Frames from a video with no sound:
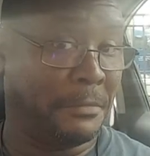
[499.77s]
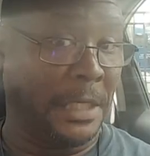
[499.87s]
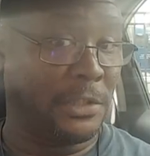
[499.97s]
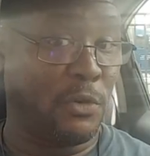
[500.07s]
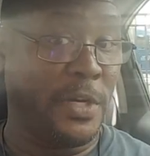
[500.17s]

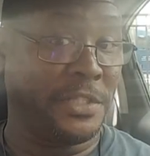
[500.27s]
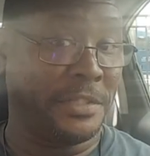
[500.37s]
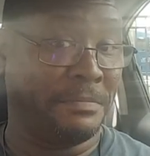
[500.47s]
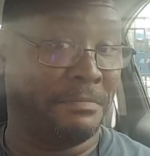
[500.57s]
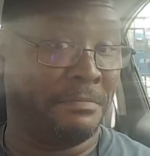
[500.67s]
That's a
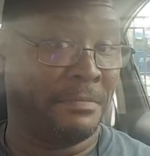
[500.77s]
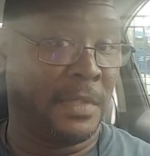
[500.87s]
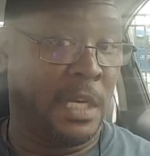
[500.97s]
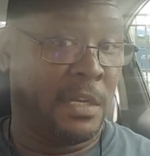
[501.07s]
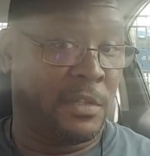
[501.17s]
question.
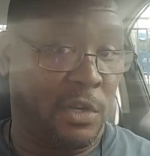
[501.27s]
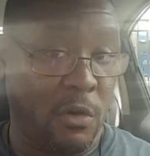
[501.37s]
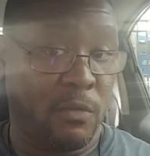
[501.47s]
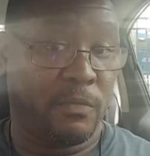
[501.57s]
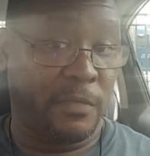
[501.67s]

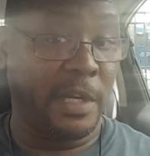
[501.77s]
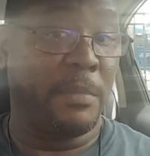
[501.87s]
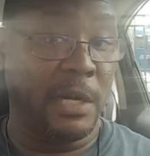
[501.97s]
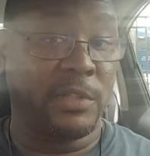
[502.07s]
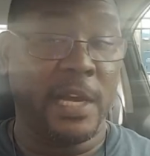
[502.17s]
So think
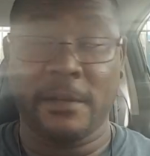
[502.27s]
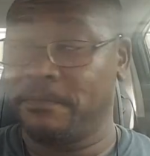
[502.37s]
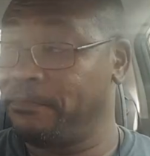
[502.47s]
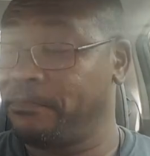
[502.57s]
about that.